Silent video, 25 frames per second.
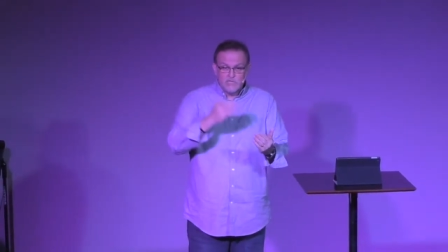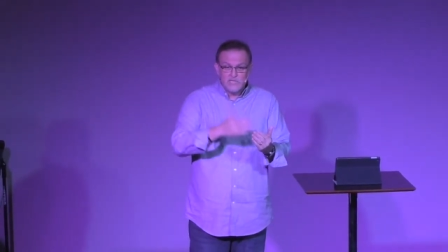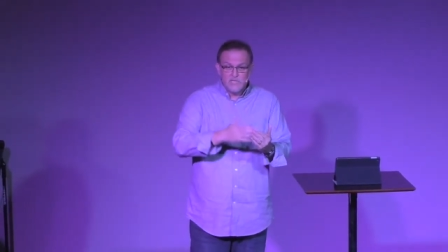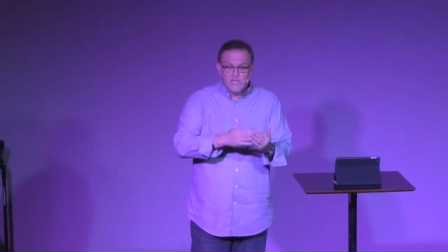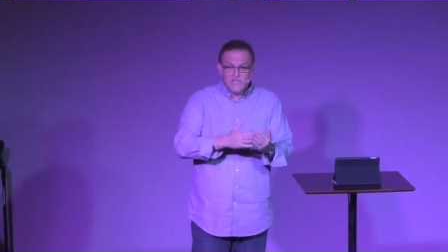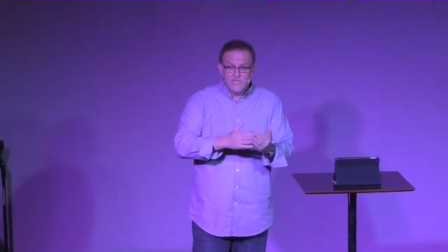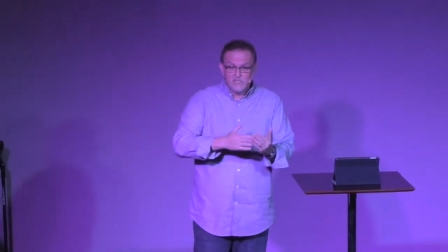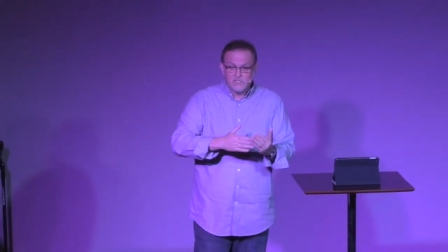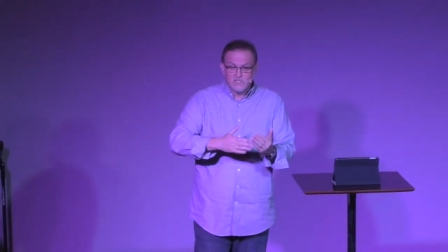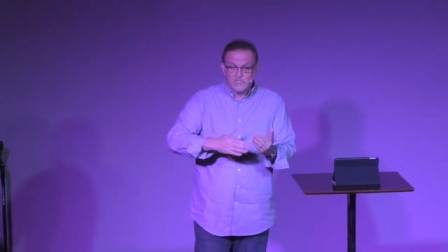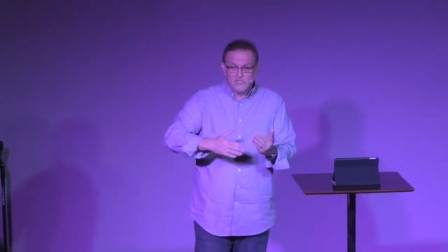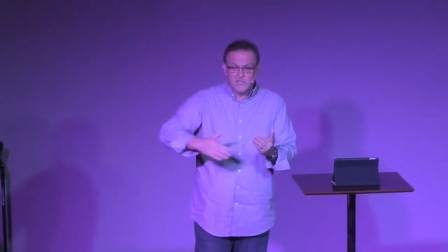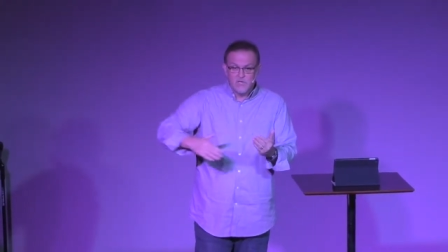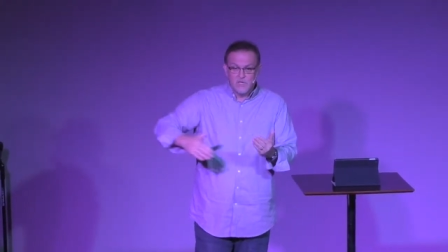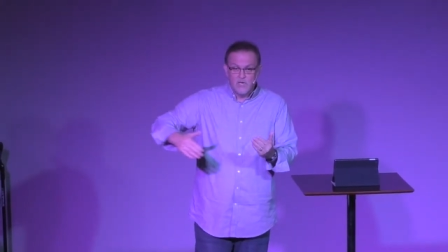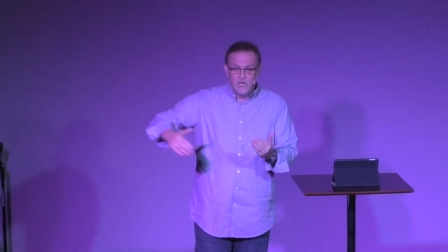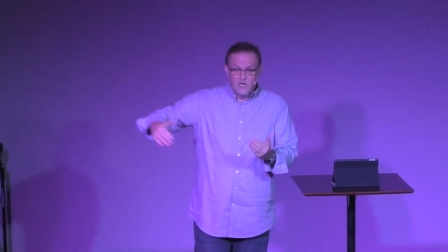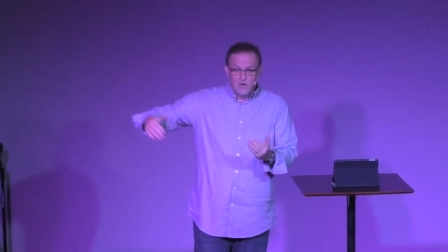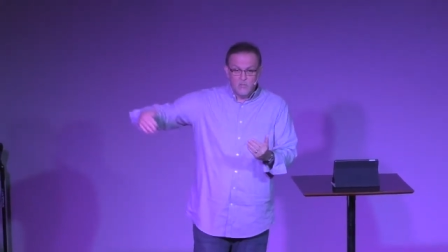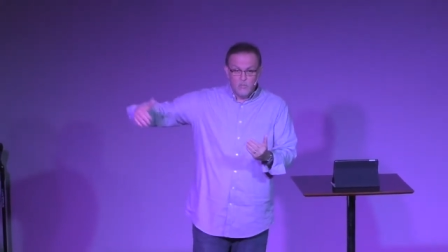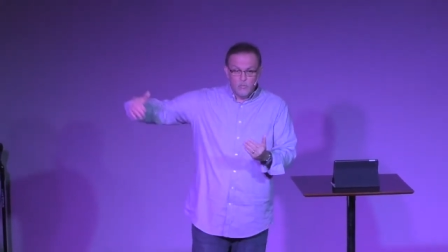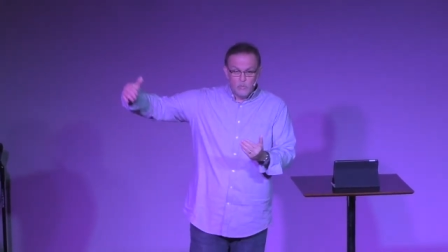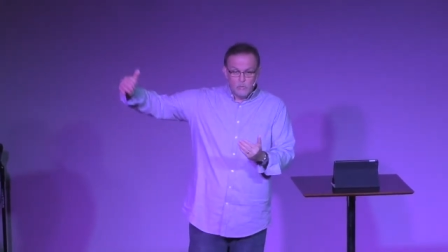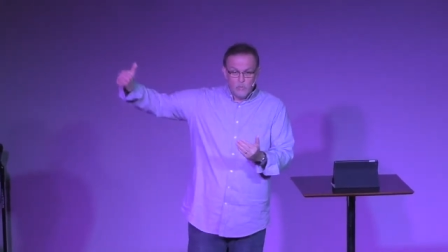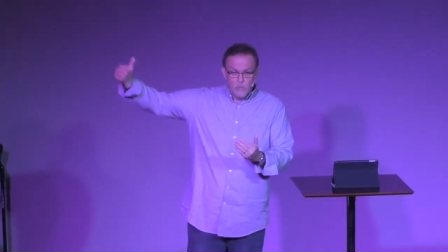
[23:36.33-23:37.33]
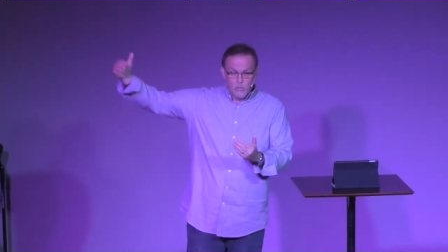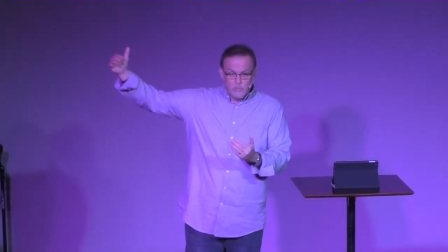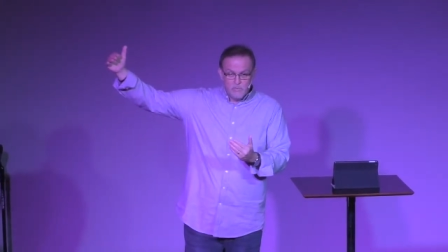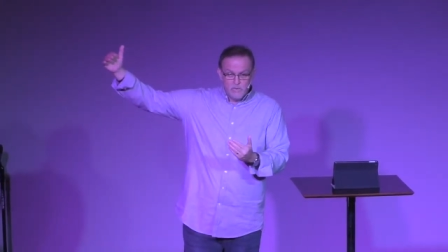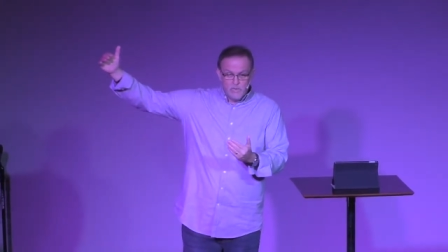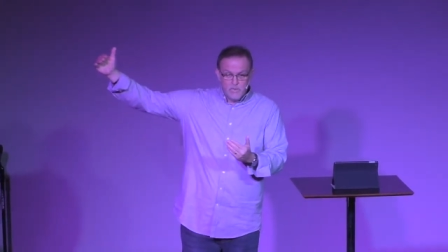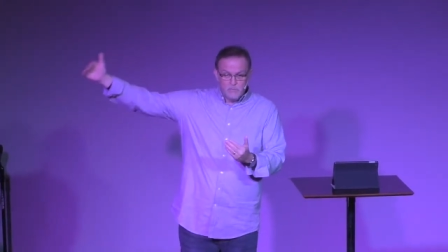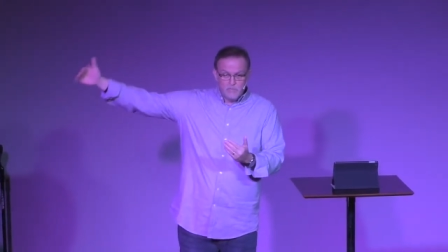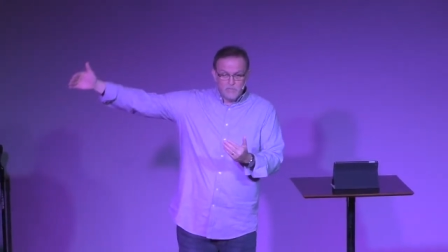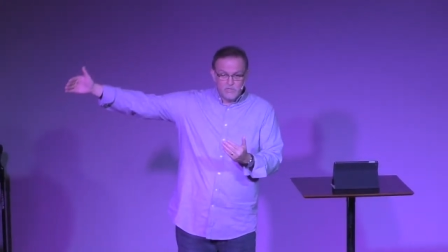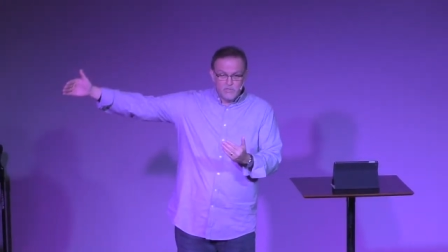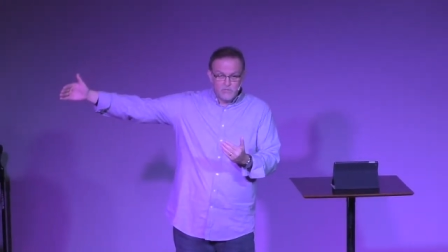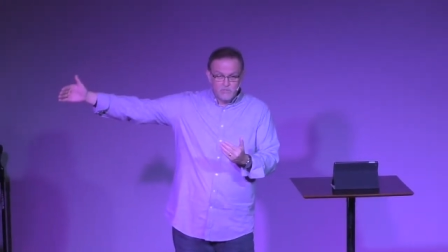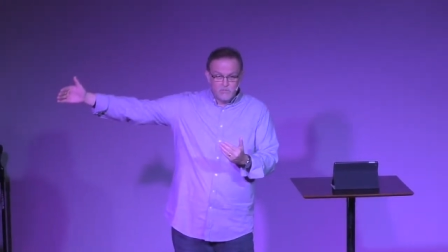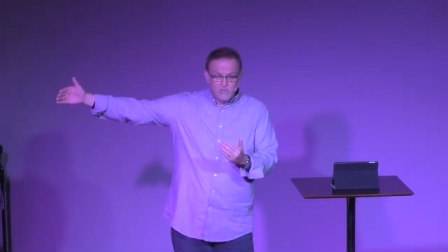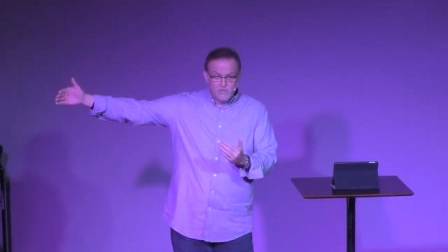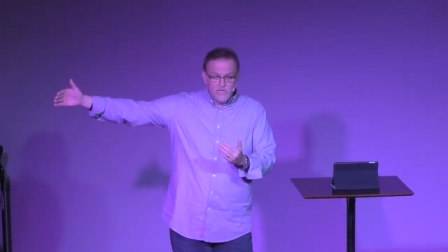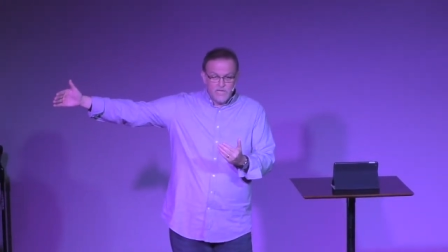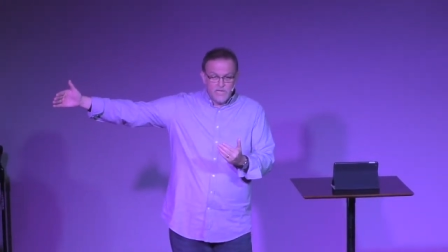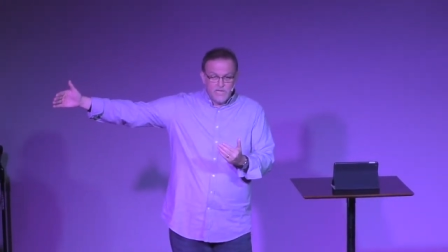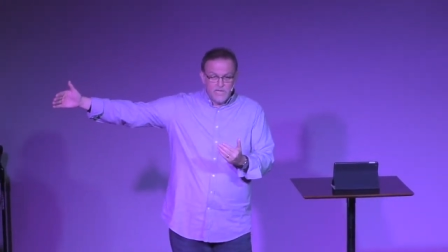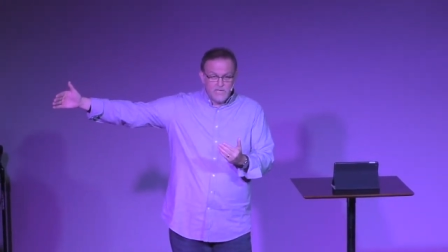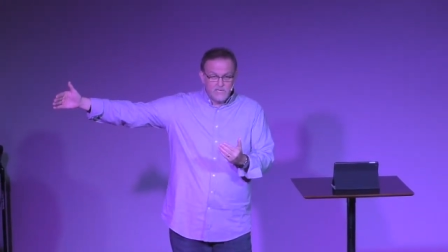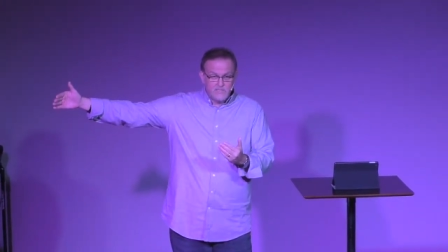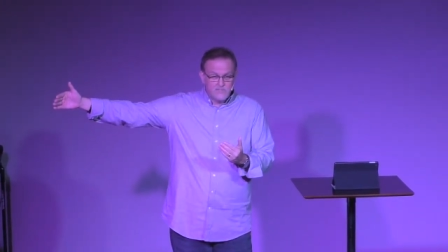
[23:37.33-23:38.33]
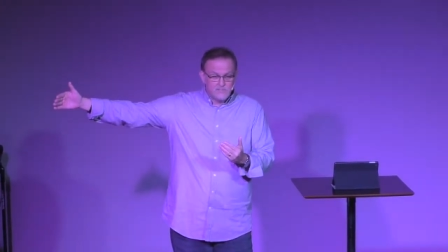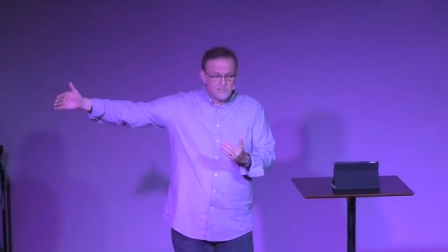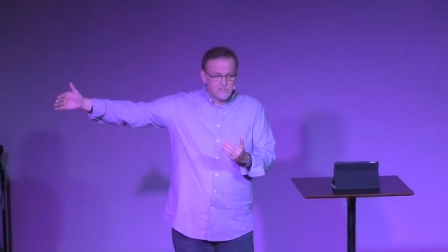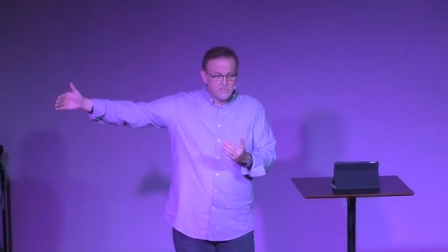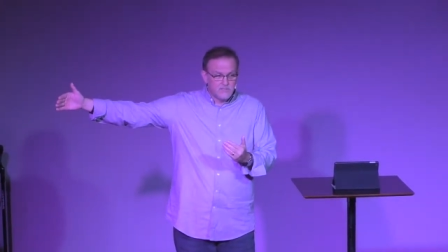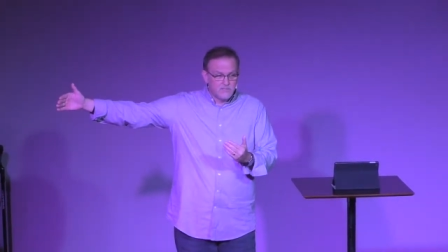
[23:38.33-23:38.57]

this, we won't be able to do that.